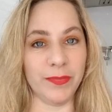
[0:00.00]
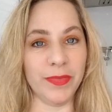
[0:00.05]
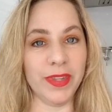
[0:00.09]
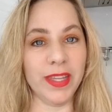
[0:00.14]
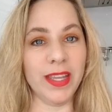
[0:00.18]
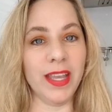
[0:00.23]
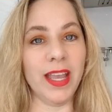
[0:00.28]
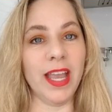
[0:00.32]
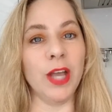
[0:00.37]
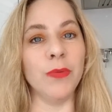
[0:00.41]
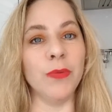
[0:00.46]

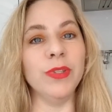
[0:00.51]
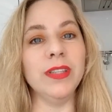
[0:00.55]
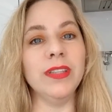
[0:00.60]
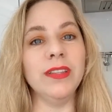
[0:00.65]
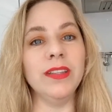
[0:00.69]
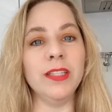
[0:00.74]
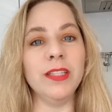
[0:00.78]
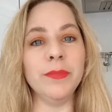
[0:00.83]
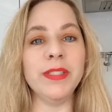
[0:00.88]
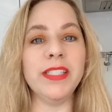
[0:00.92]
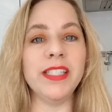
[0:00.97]
And with
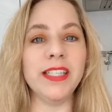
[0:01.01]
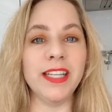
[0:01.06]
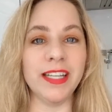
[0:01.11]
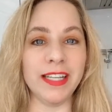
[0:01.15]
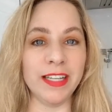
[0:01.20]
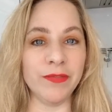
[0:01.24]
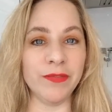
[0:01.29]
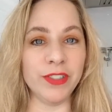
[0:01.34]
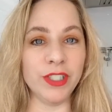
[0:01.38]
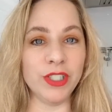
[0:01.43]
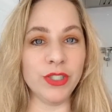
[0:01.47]
limited
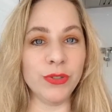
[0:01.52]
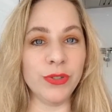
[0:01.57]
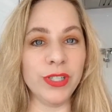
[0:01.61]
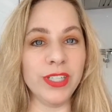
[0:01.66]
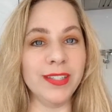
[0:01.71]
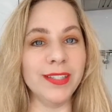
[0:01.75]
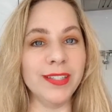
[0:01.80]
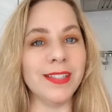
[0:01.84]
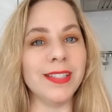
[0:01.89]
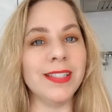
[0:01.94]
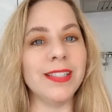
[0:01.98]
inventory,
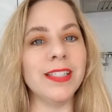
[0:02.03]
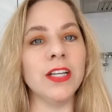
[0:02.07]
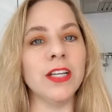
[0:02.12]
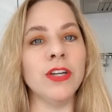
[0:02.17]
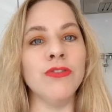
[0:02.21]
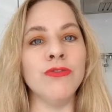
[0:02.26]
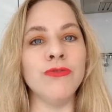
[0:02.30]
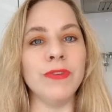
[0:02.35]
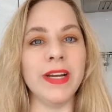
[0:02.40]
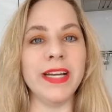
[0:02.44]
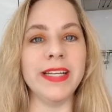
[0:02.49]
this is a
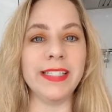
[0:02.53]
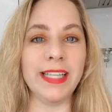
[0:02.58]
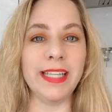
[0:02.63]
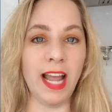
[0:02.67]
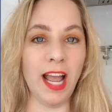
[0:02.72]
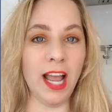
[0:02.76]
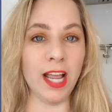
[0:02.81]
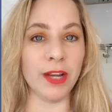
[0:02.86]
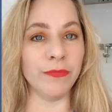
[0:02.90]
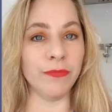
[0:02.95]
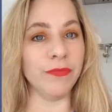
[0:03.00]
great
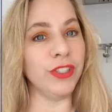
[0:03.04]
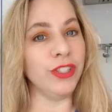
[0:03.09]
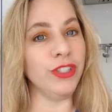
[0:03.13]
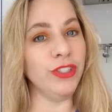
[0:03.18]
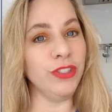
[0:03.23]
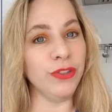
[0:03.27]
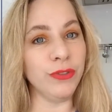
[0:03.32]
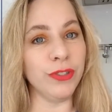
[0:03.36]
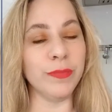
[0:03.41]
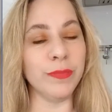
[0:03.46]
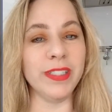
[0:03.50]
time for you
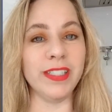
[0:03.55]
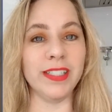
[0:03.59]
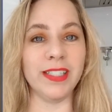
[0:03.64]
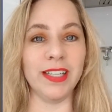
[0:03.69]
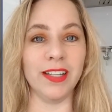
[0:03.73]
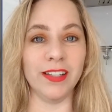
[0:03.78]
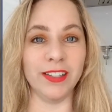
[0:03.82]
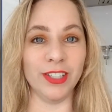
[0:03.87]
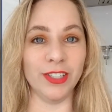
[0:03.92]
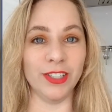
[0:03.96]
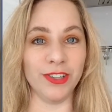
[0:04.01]
to be selling
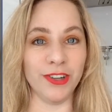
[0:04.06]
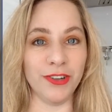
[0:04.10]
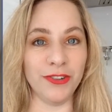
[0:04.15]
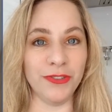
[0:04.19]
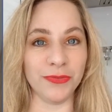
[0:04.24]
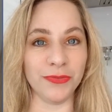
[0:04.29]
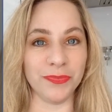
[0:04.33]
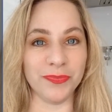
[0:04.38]
your home.